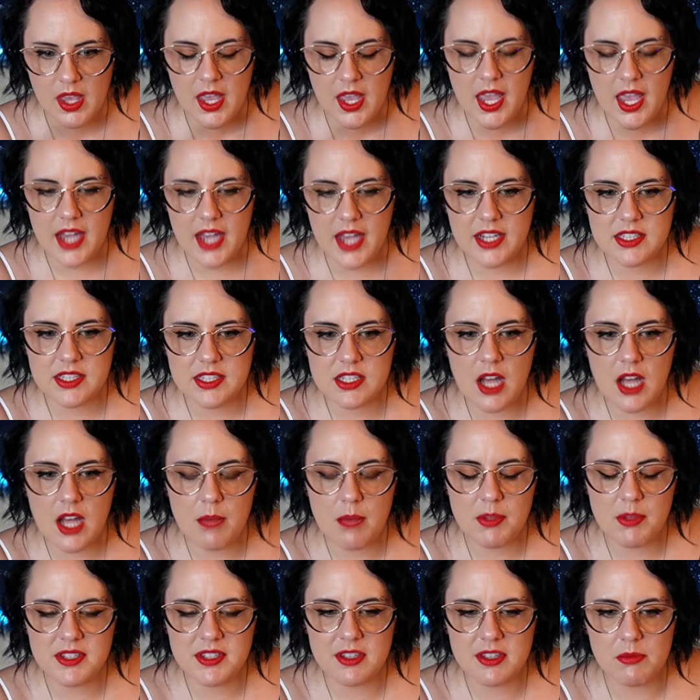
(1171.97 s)
And it's
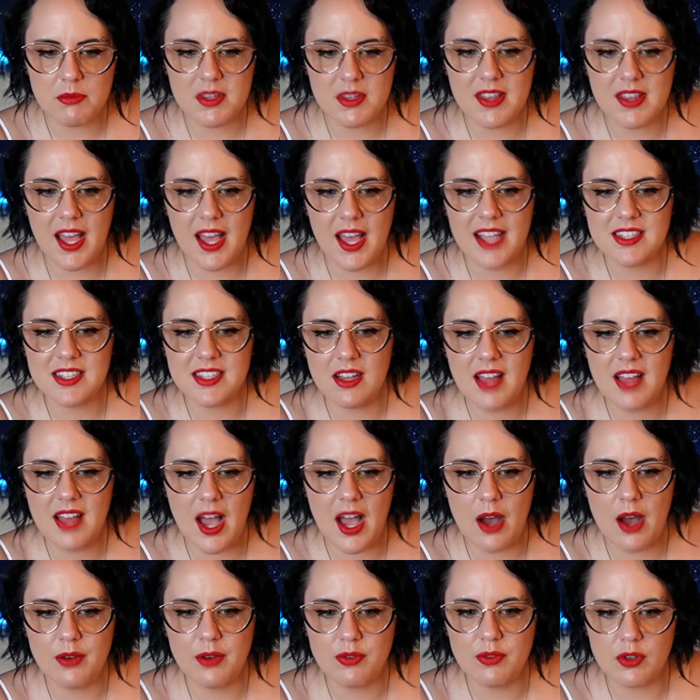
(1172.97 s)
not been something that has
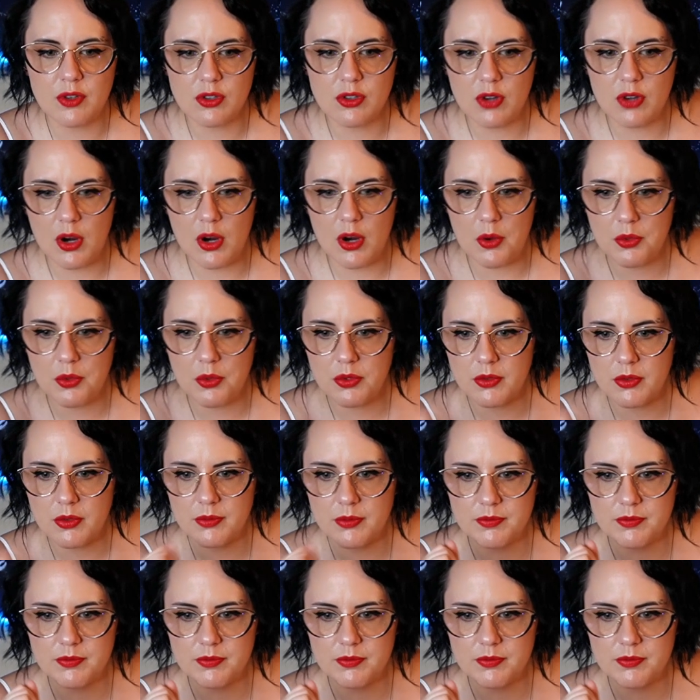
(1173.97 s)
allowed for growth.